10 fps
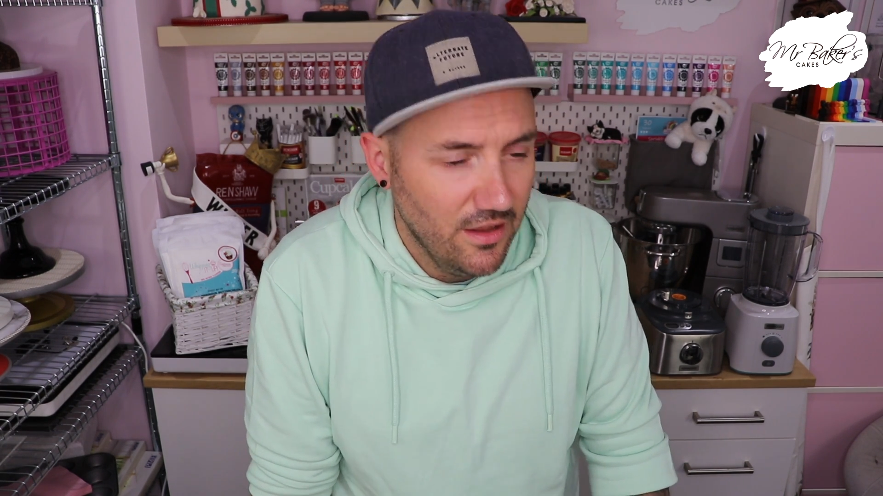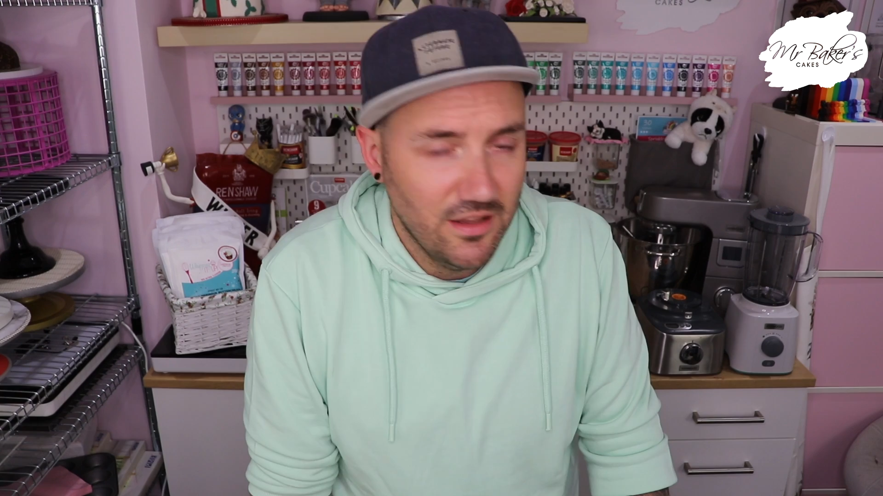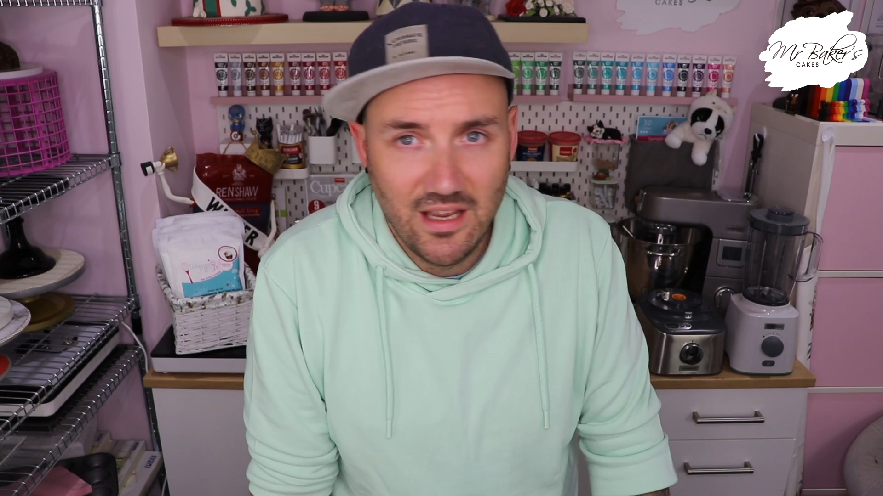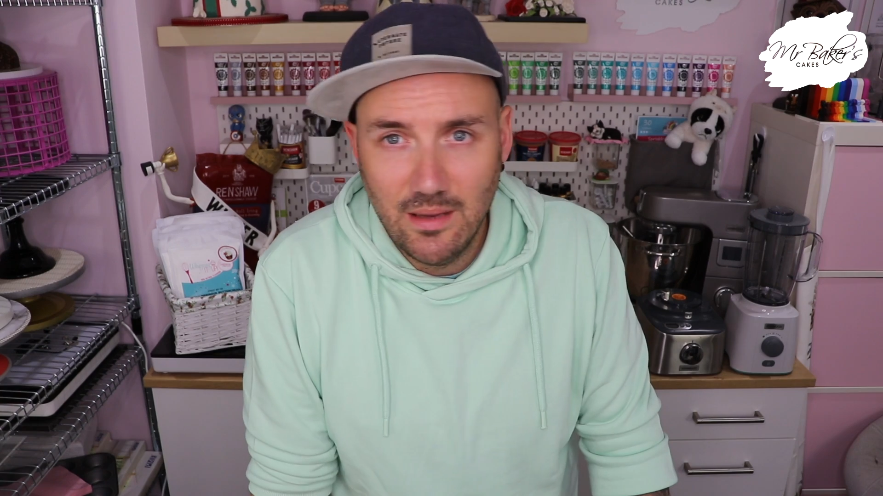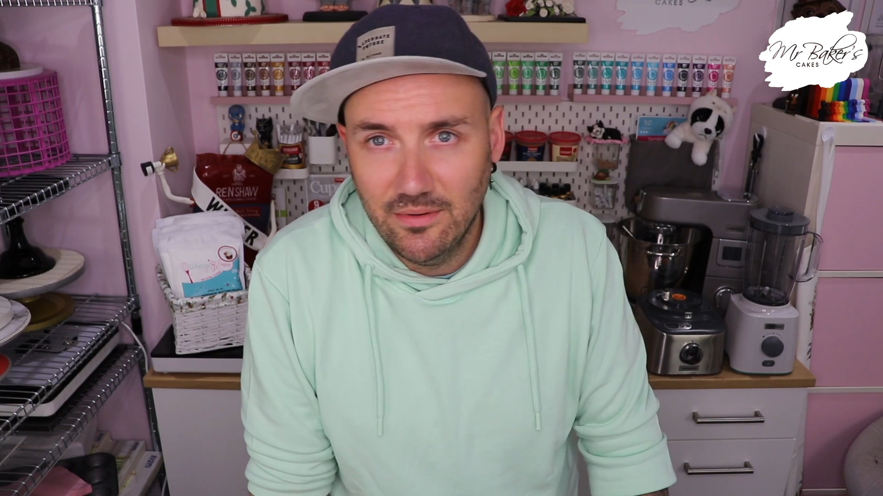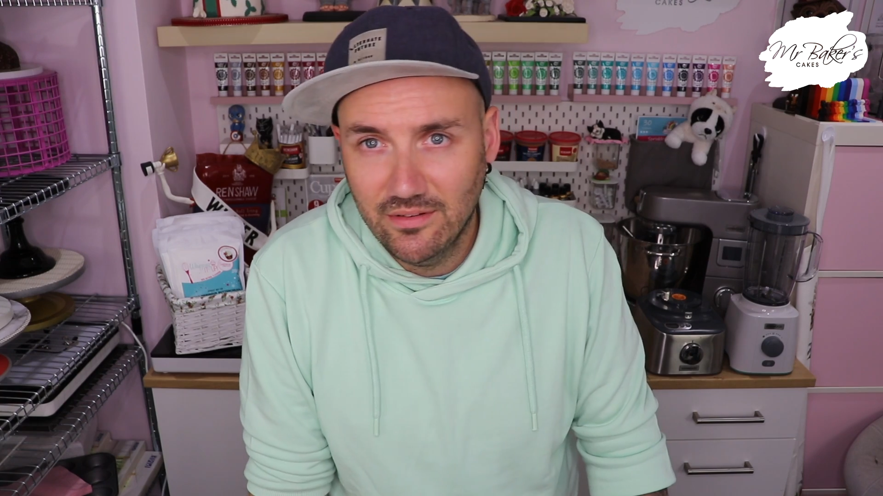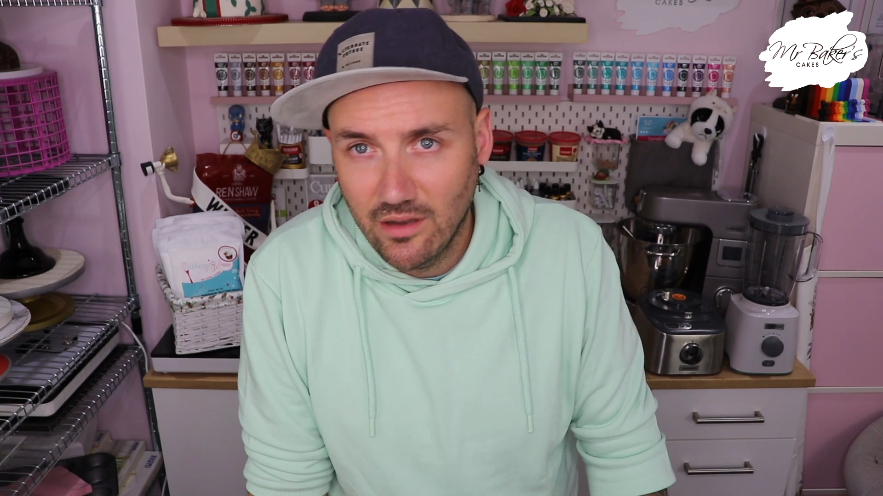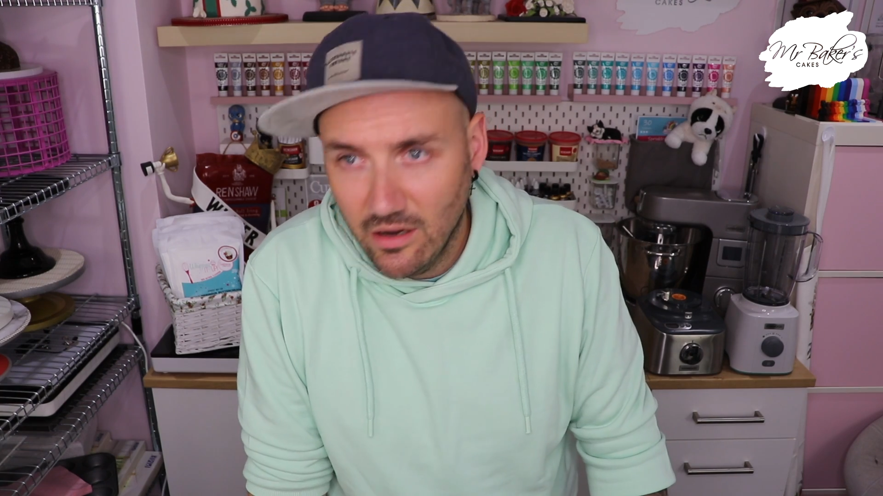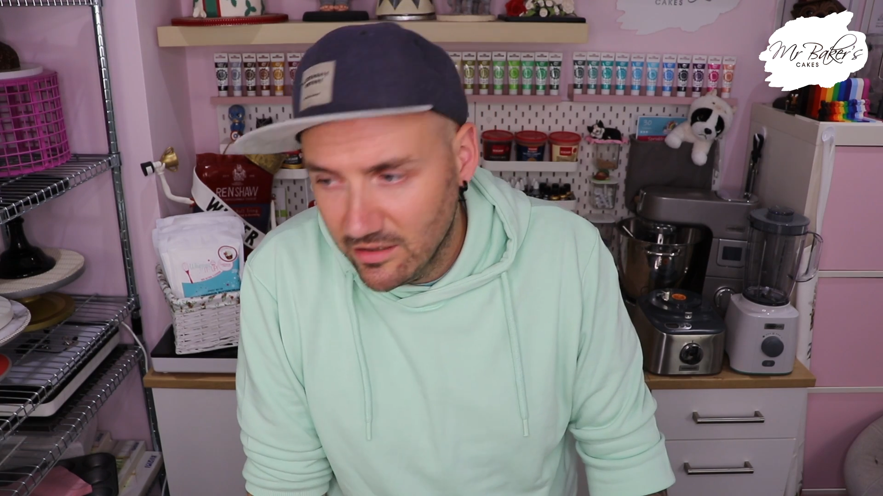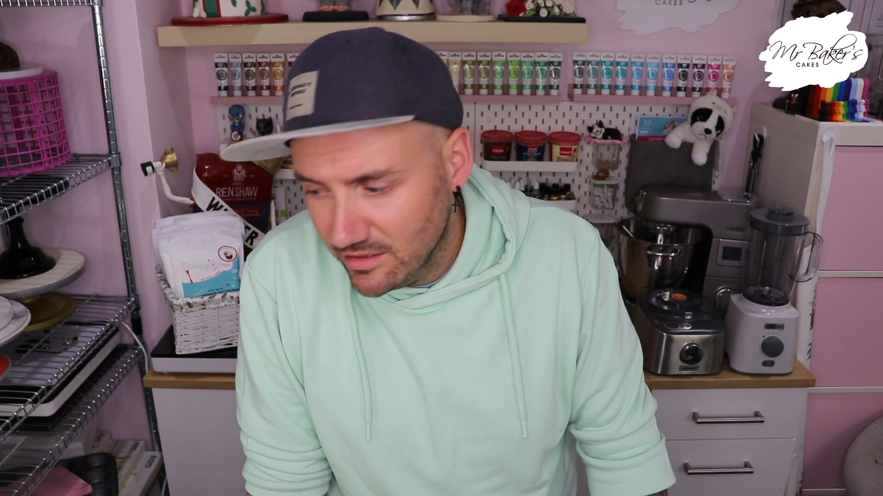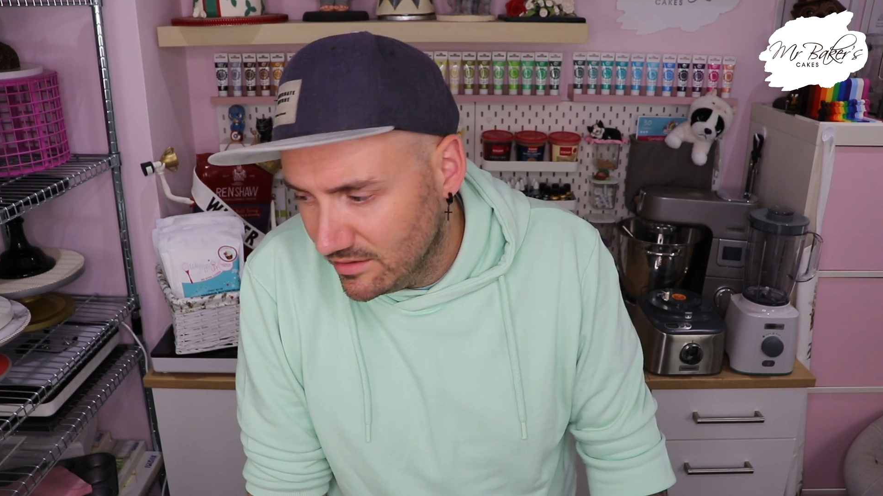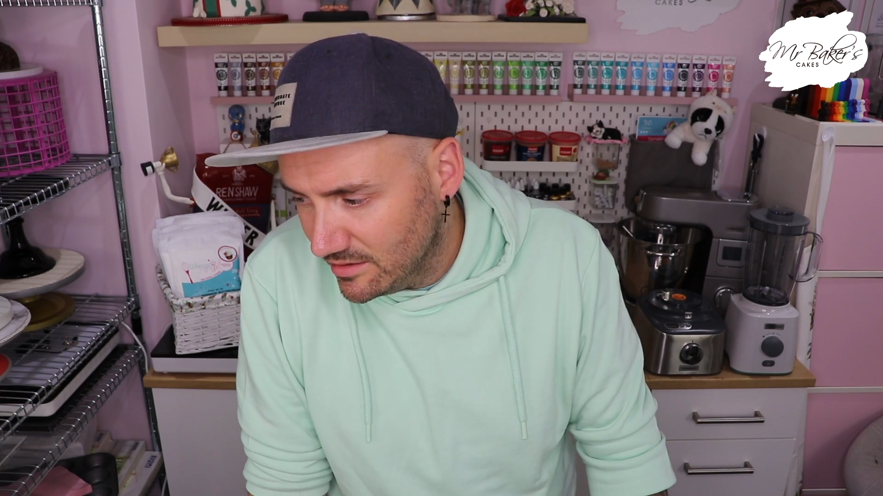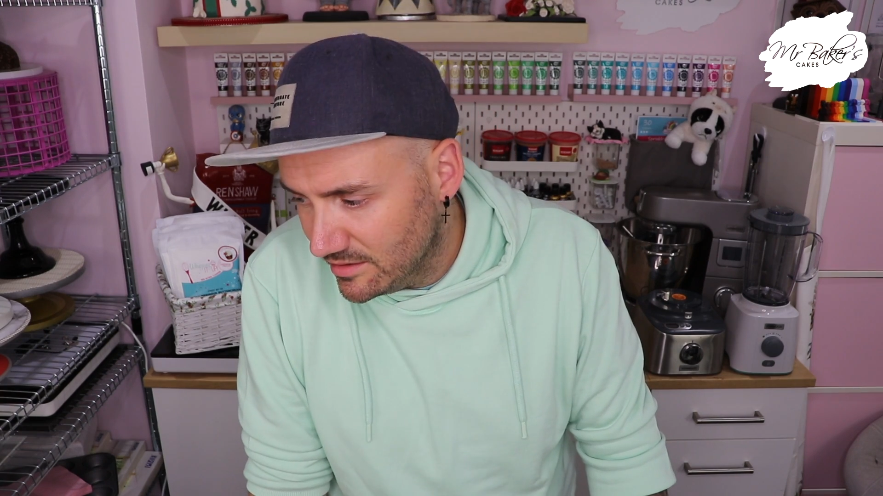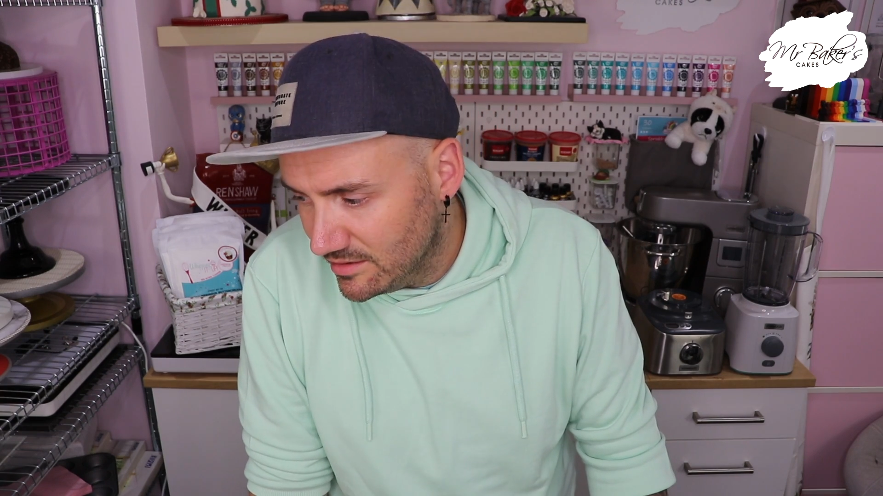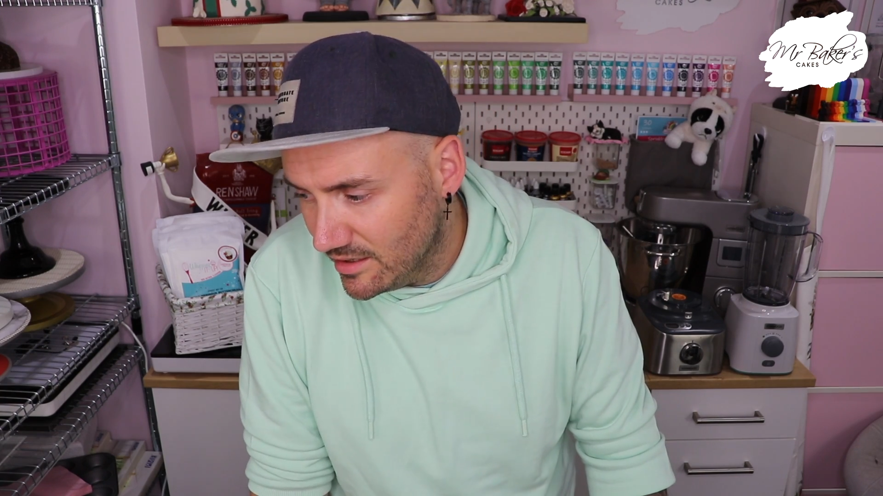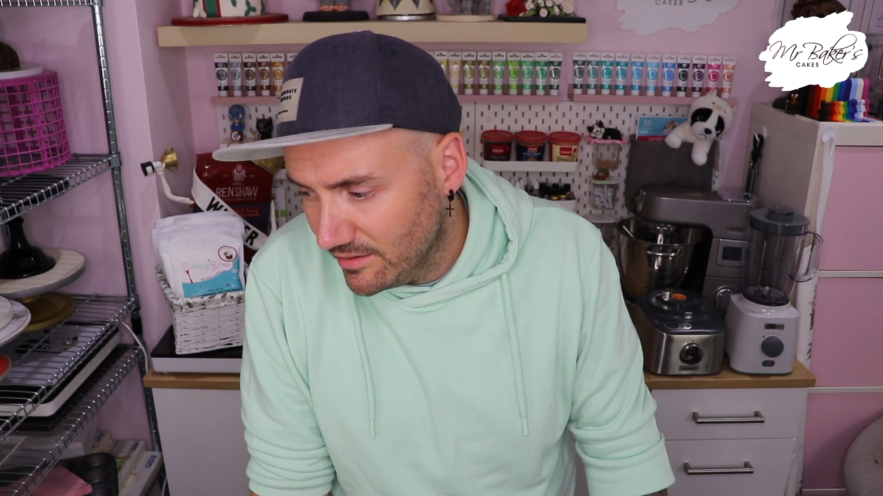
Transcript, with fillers: The neighbor's garden and,